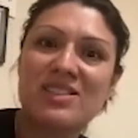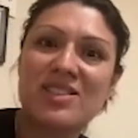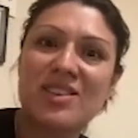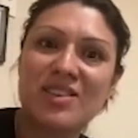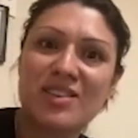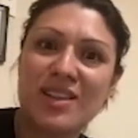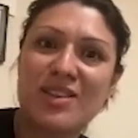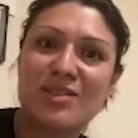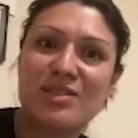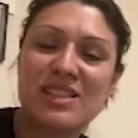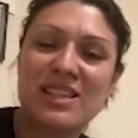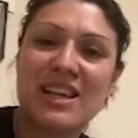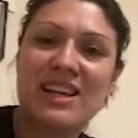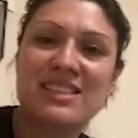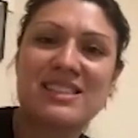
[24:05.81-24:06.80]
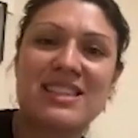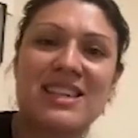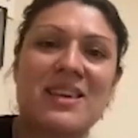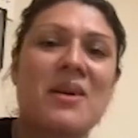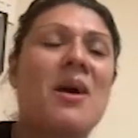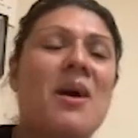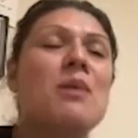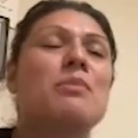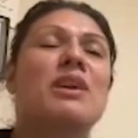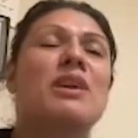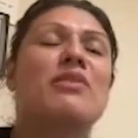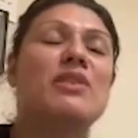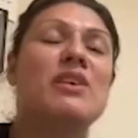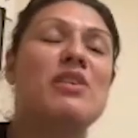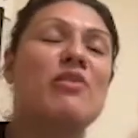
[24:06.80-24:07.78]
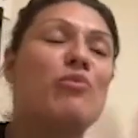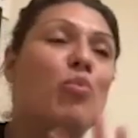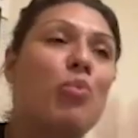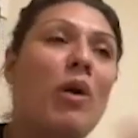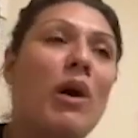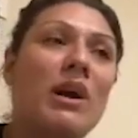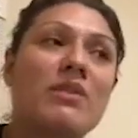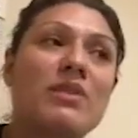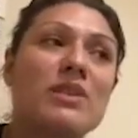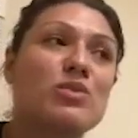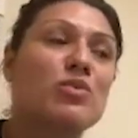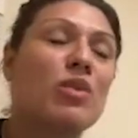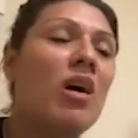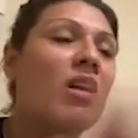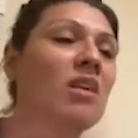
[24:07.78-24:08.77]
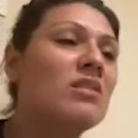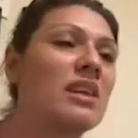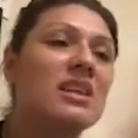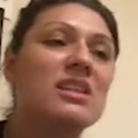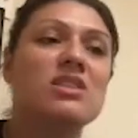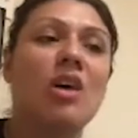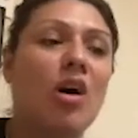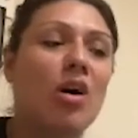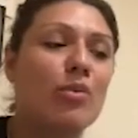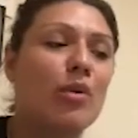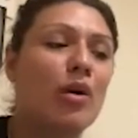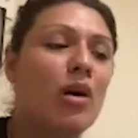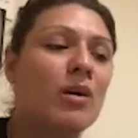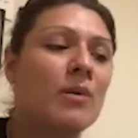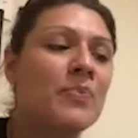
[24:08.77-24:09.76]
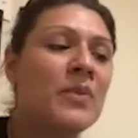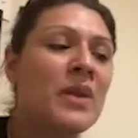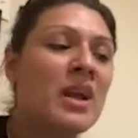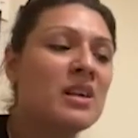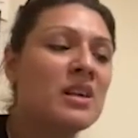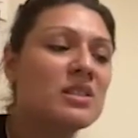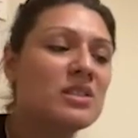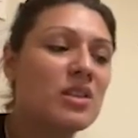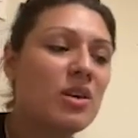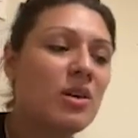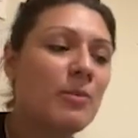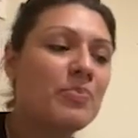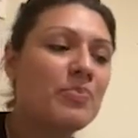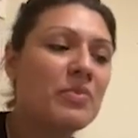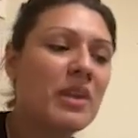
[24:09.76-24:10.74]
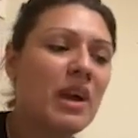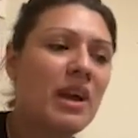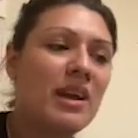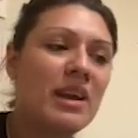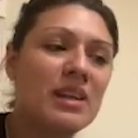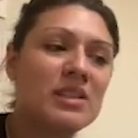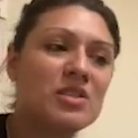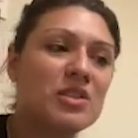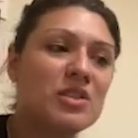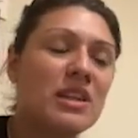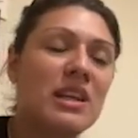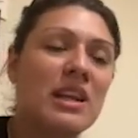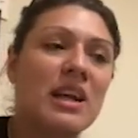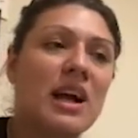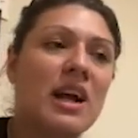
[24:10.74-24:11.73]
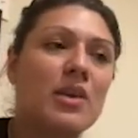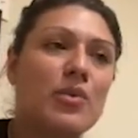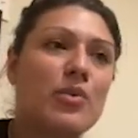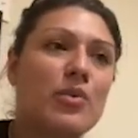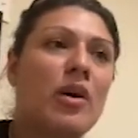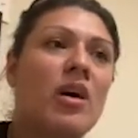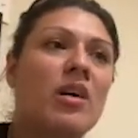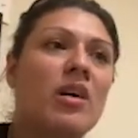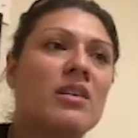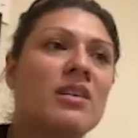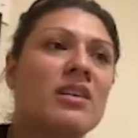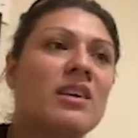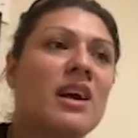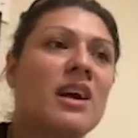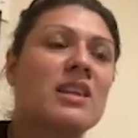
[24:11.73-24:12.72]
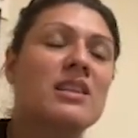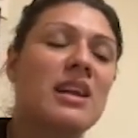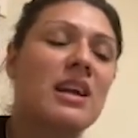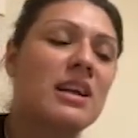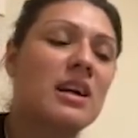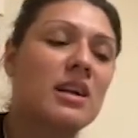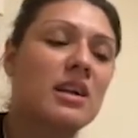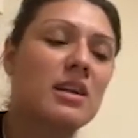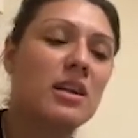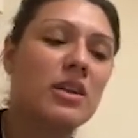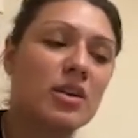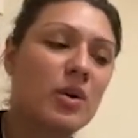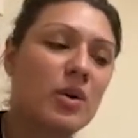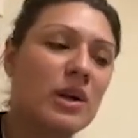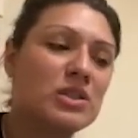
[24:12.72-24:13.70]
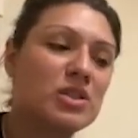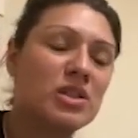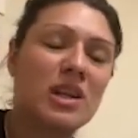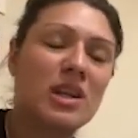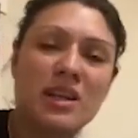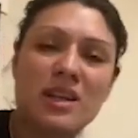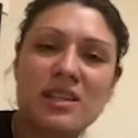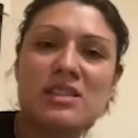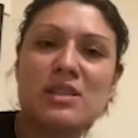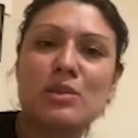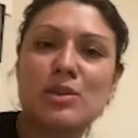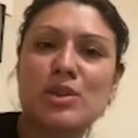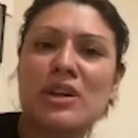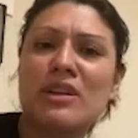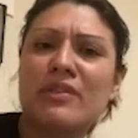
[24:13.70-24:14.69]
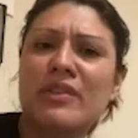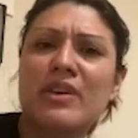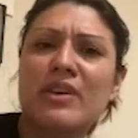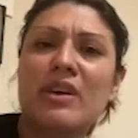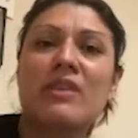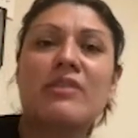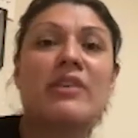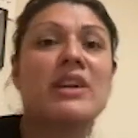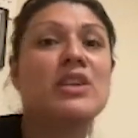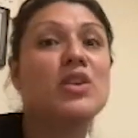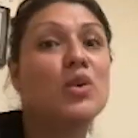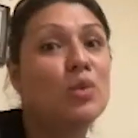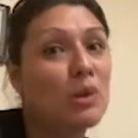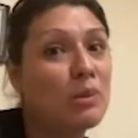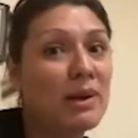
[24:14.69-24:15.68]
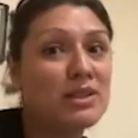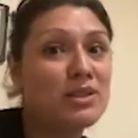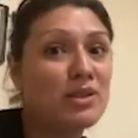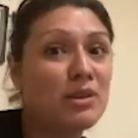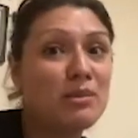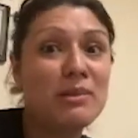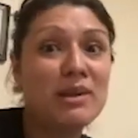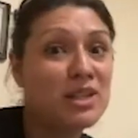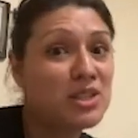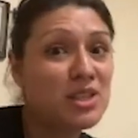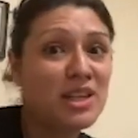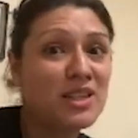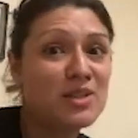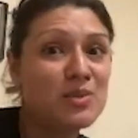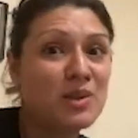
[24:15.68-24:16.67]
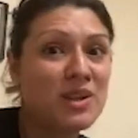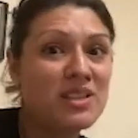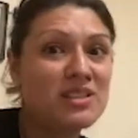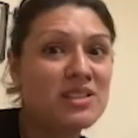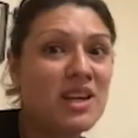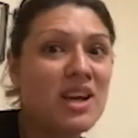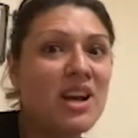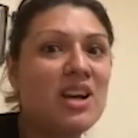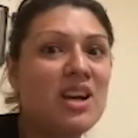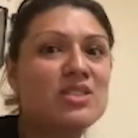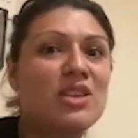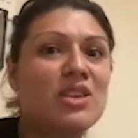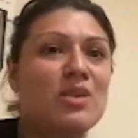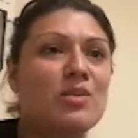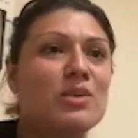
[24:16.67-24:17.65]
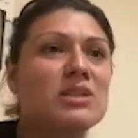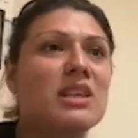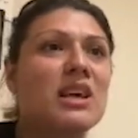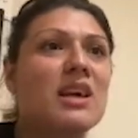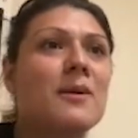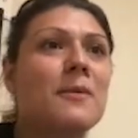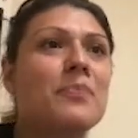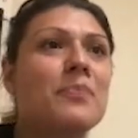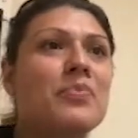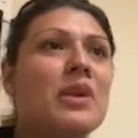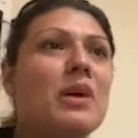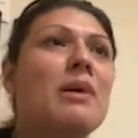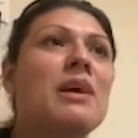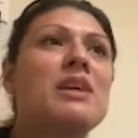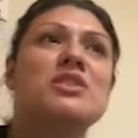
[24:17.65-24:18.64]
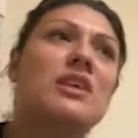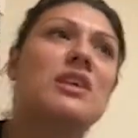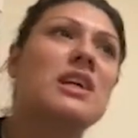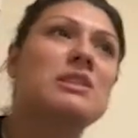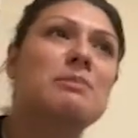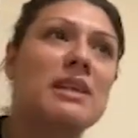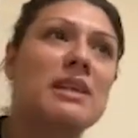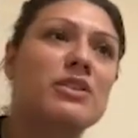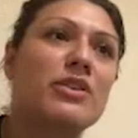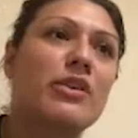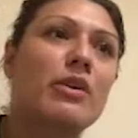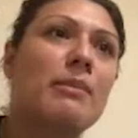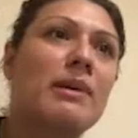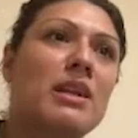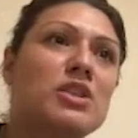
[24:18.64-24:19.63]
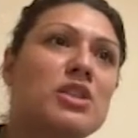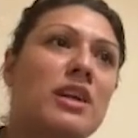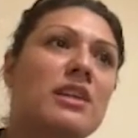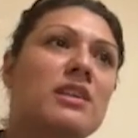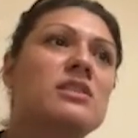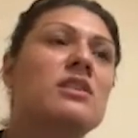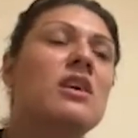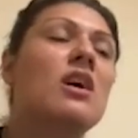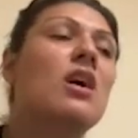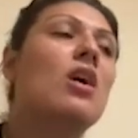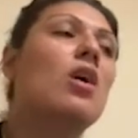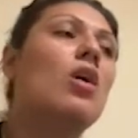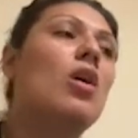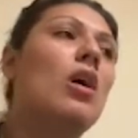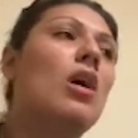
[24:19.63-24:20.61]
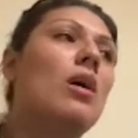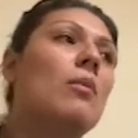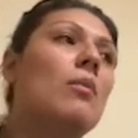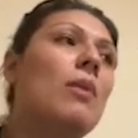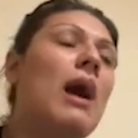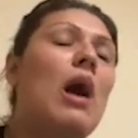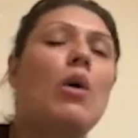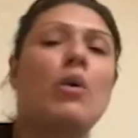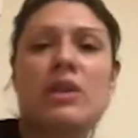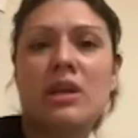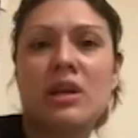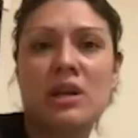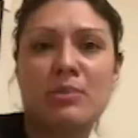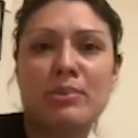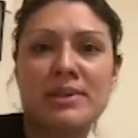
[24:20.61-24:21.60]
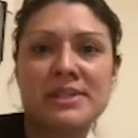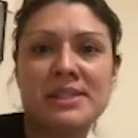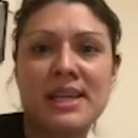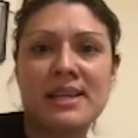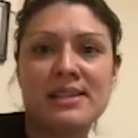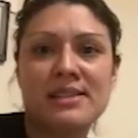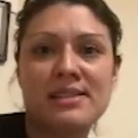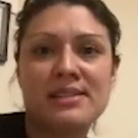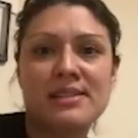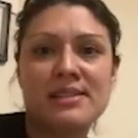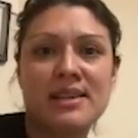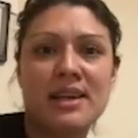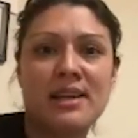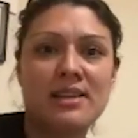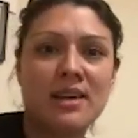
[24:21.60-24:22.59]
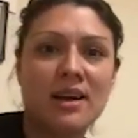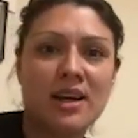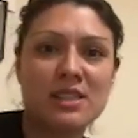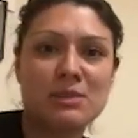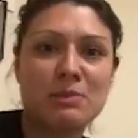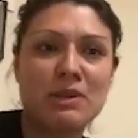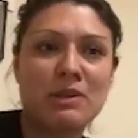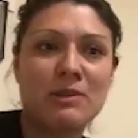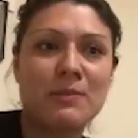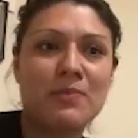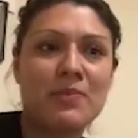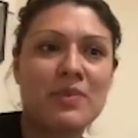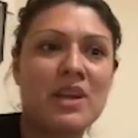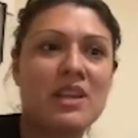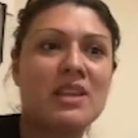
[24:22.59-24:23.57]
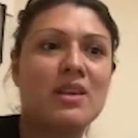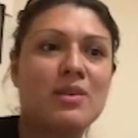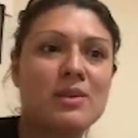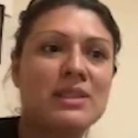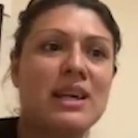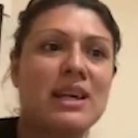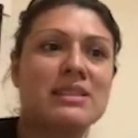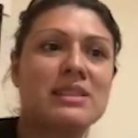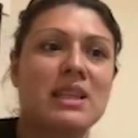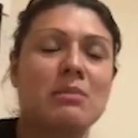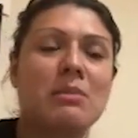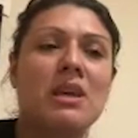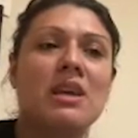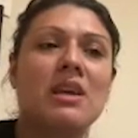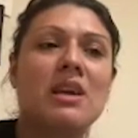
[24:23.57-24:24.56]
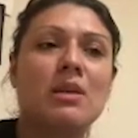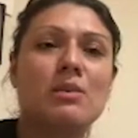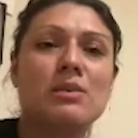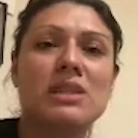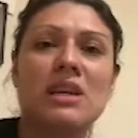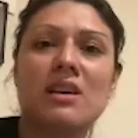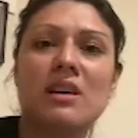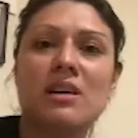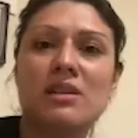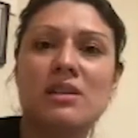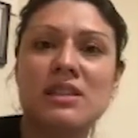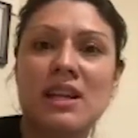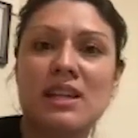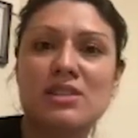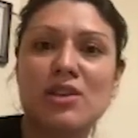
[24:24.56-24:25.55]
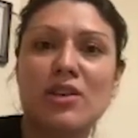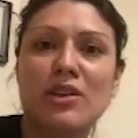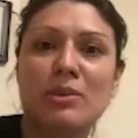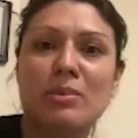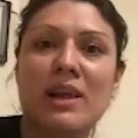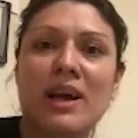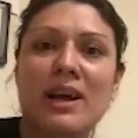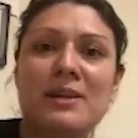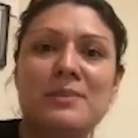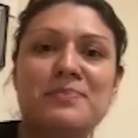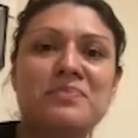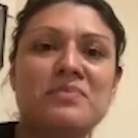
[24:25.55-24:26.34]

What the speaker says: So then you select it. But if part of it's wrong, then it's all wrong. So I answered it and I got it wrong. And then I got another question, and I guess they were trying to figure out if I knew what bacterial meningitis was. So then it was like, the patient has bacterial meningitis. How are they going to present at the hospital? And then it was asking me, and it was like a select all that apply.